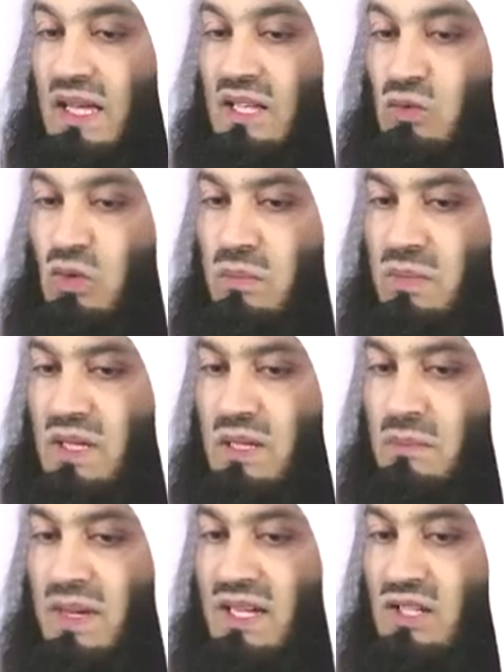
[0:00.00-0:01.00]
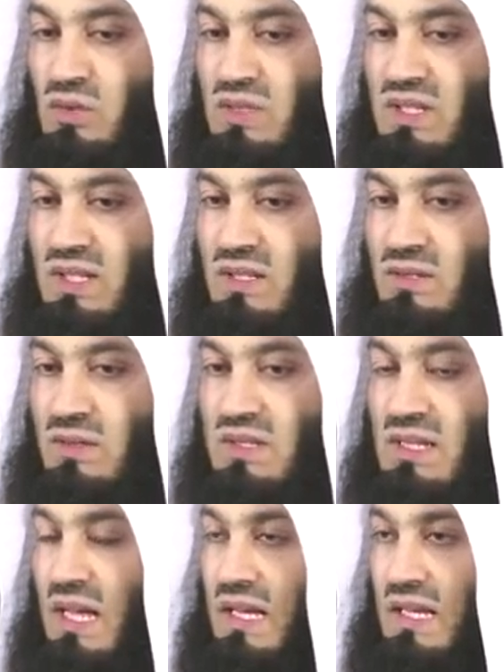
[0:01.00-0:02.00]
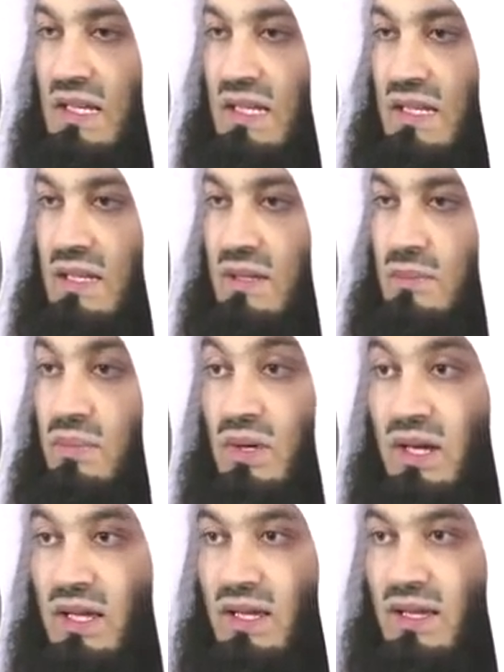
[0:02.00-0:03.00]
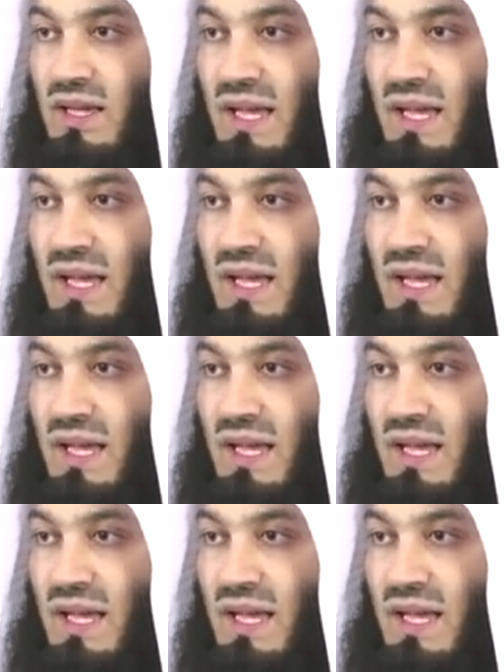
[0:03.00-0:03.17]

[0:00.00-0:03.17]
It would be my duty to silently pray.